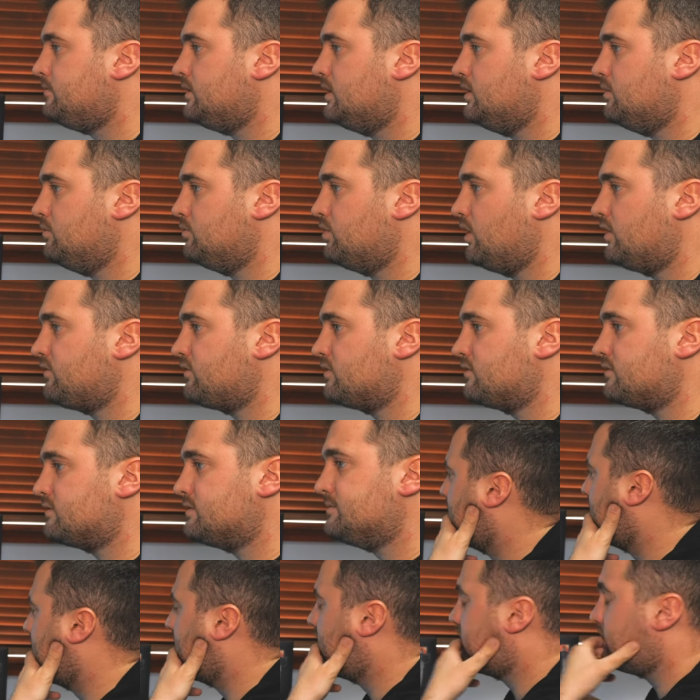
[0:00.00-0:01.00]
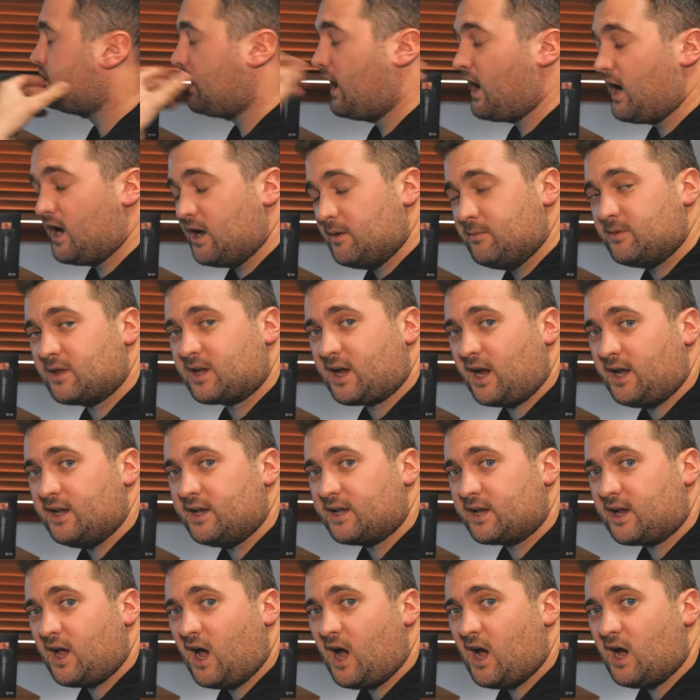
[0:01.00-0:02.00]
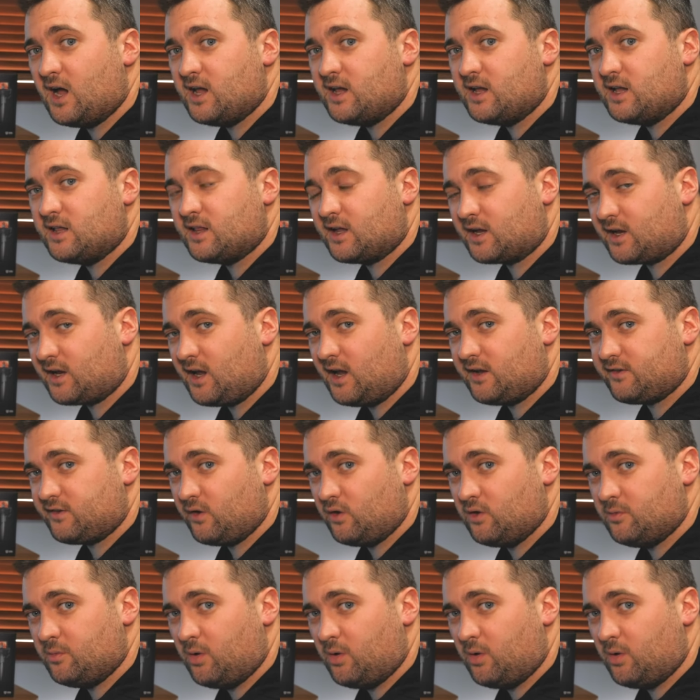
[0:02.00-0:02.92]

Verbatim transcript: Impressive. I am the kind of guy that gets out the